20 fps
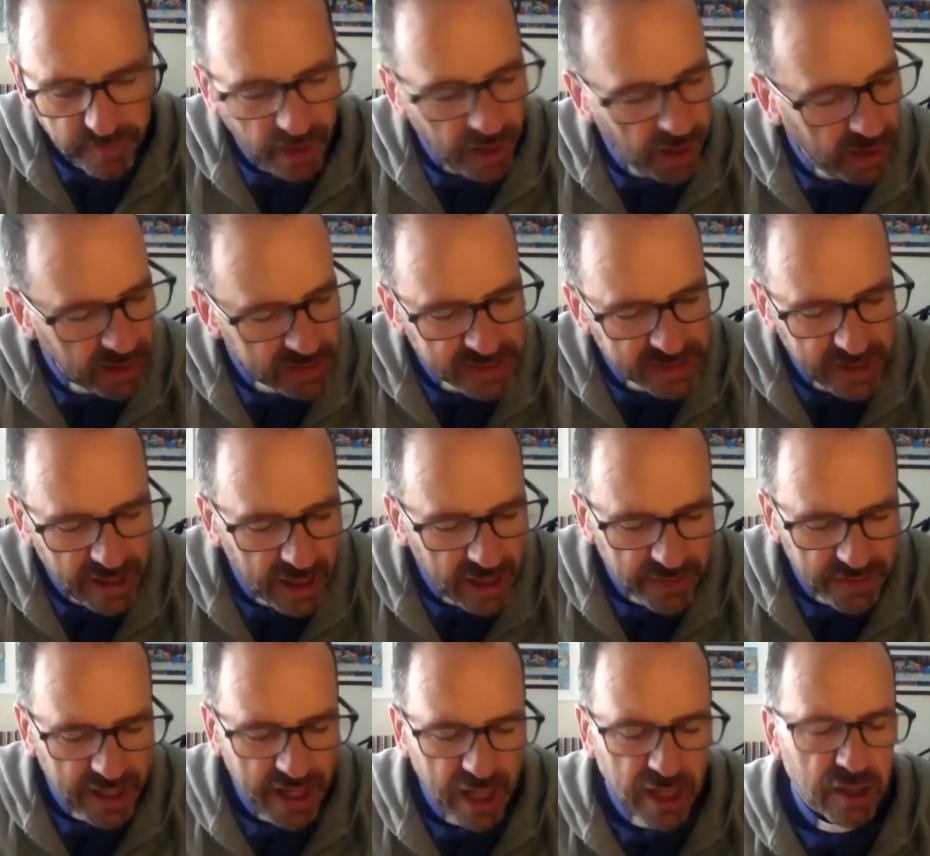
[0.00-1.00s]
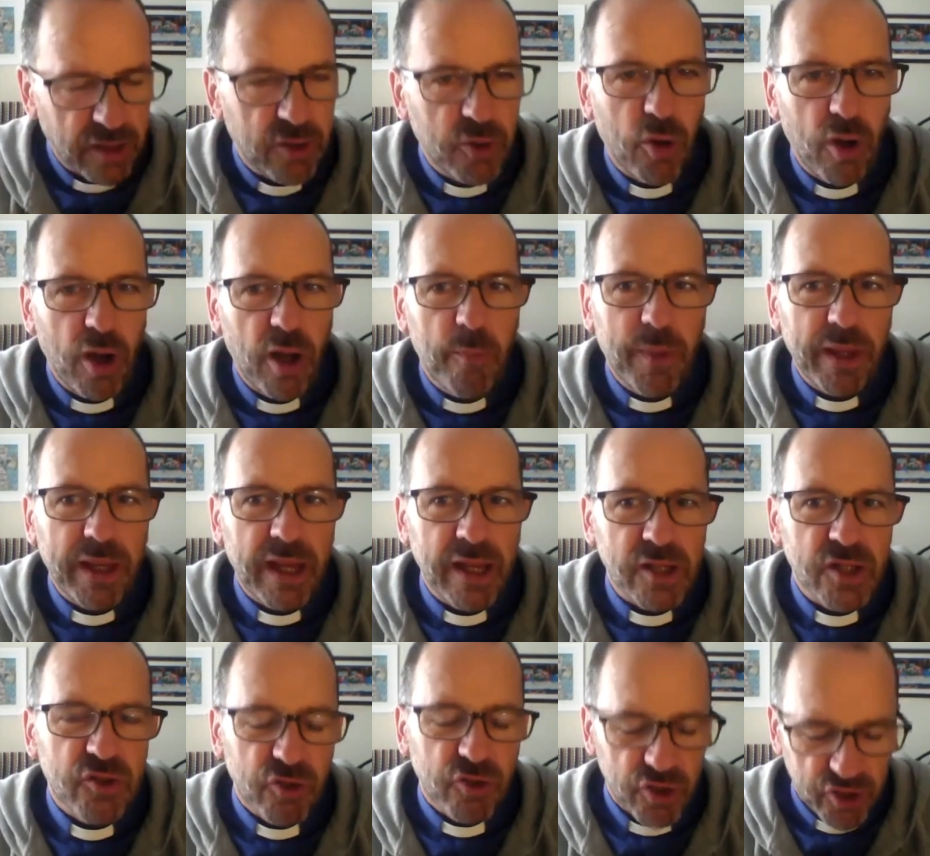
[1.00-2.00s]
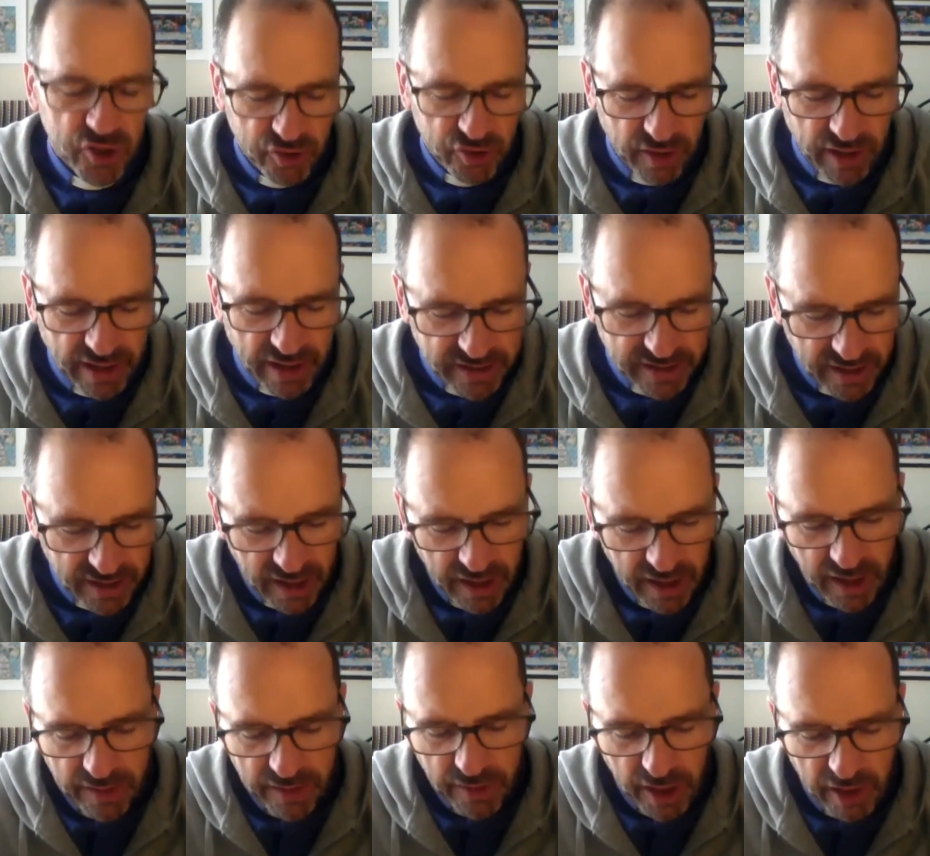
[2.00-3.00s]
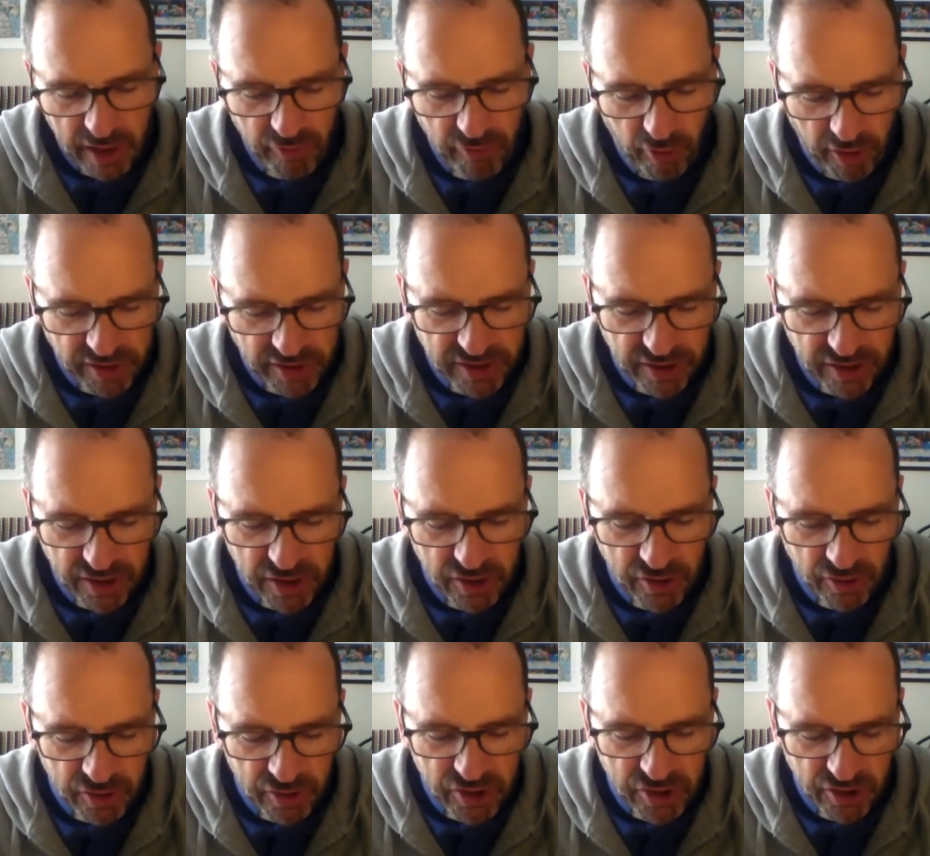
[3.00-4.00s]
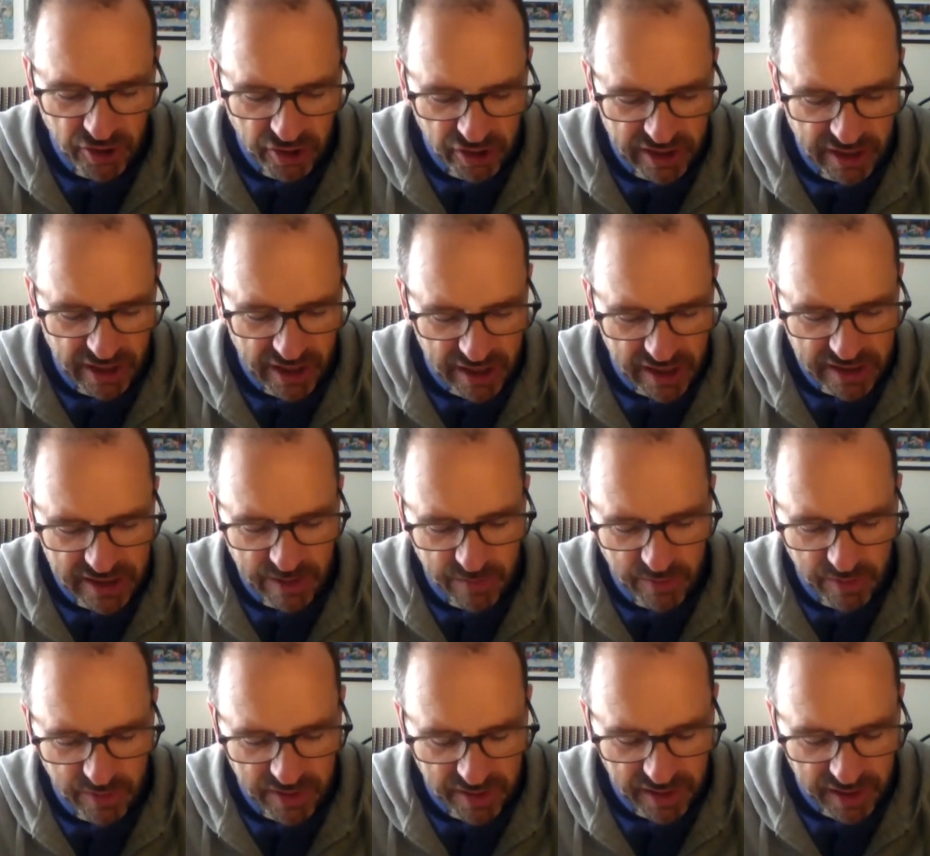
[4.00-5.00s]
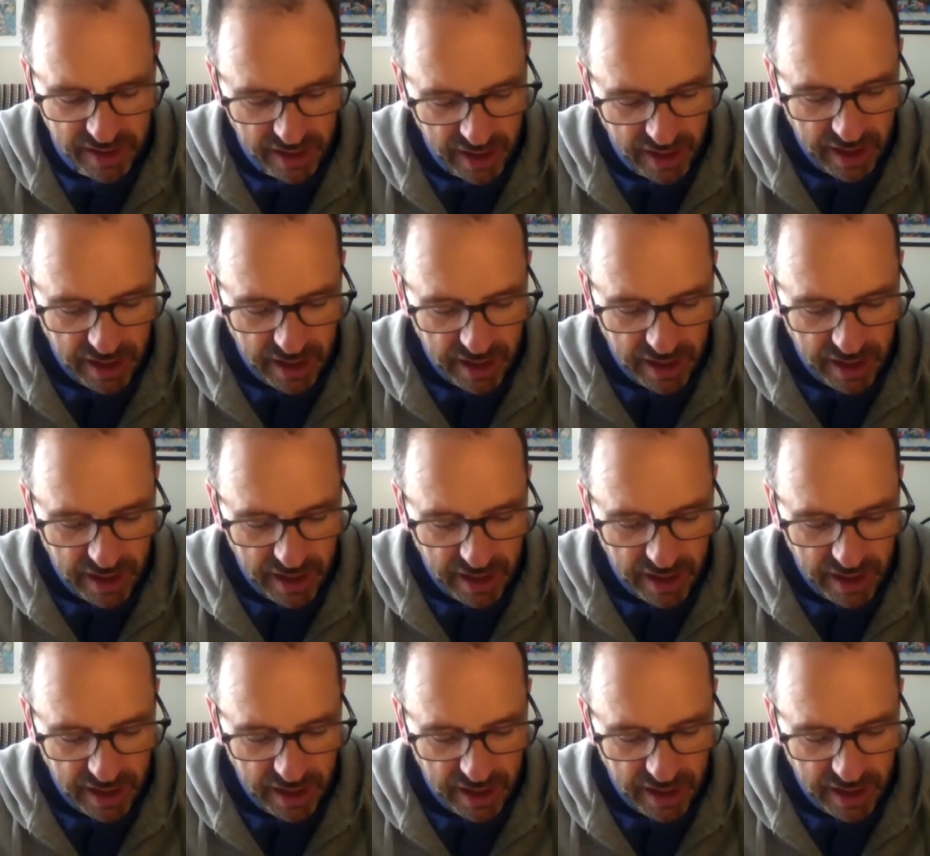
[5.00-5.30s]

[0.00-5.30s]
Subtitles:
And it's at the end of quite a big instructional letter that he writes to the young church leader, Timothy.